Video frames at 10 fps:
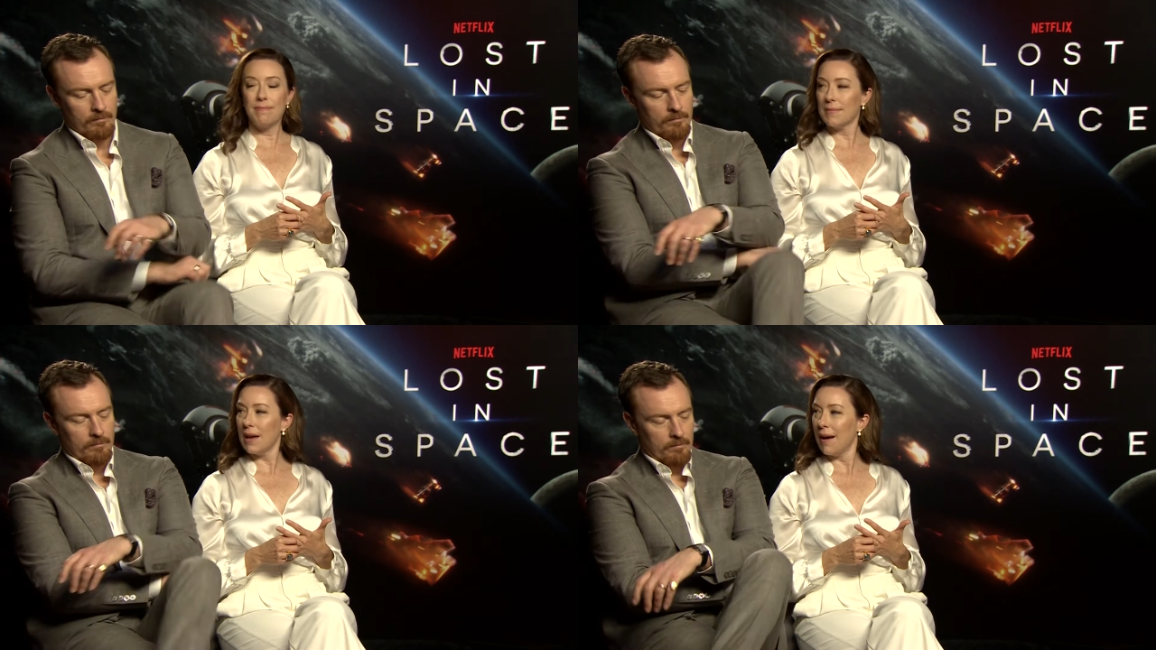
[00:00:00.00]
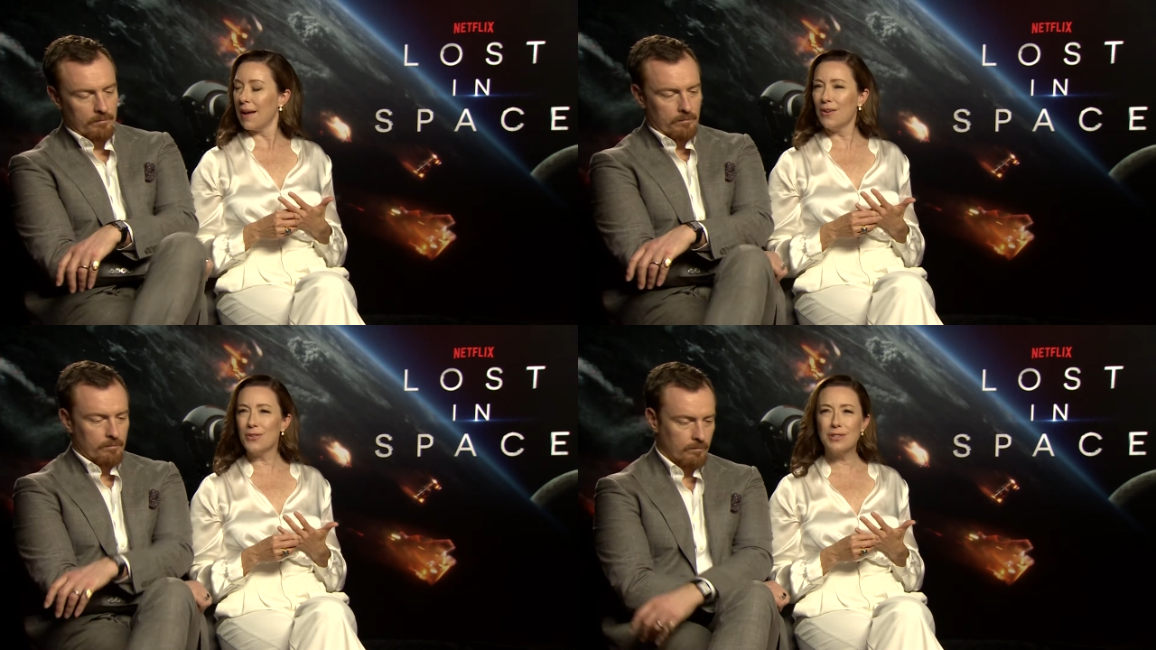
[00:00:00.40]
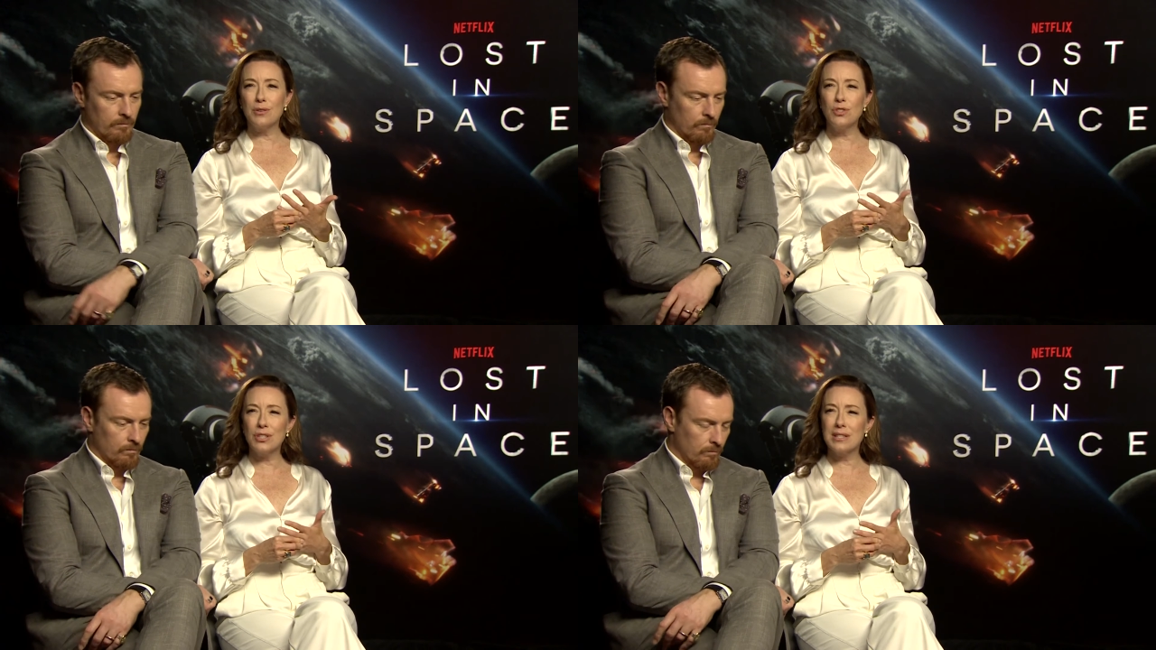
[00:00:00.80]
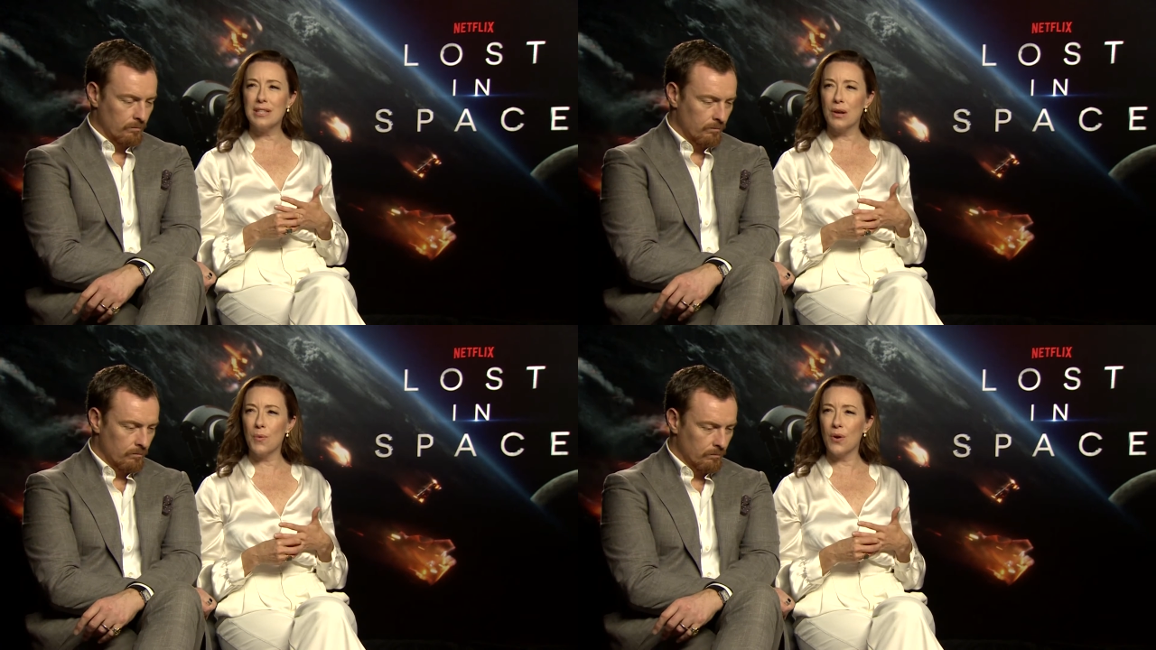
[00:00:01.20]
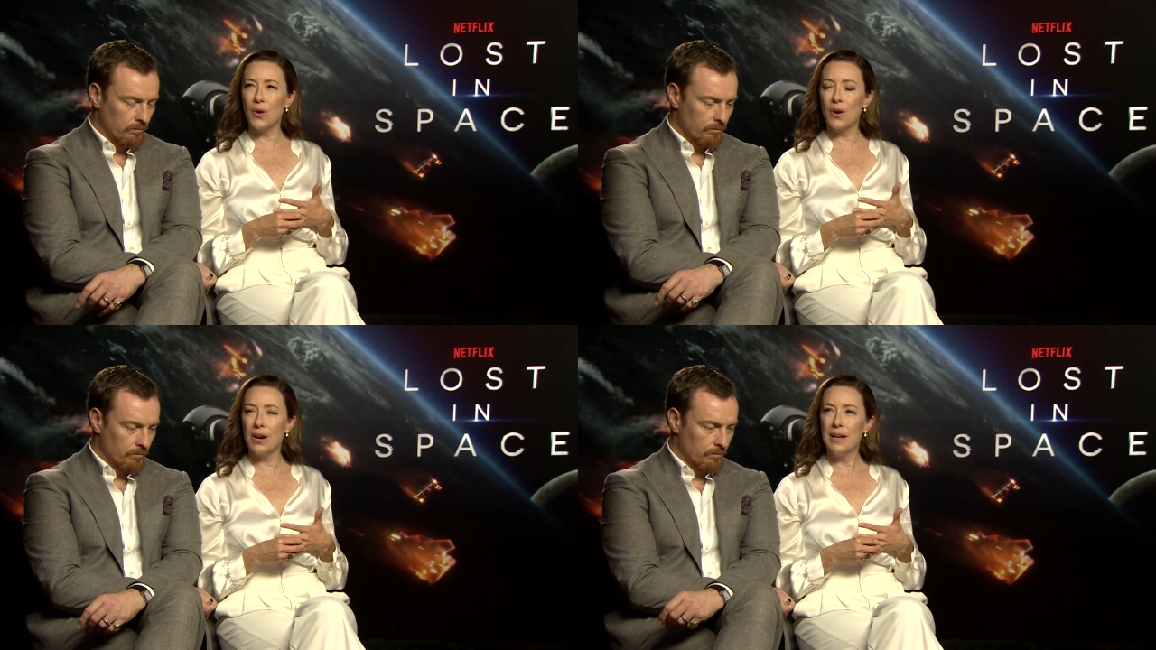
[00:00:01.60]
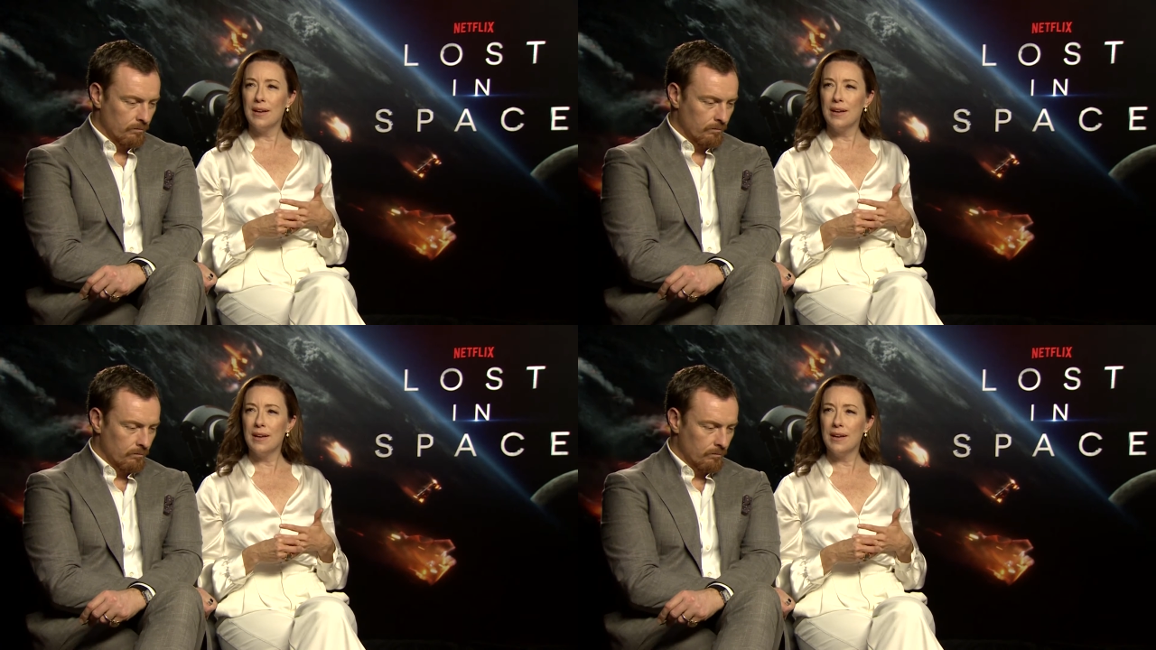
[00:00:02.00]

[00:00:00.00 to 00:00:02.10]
Speaker 1: yeah, and also just there were,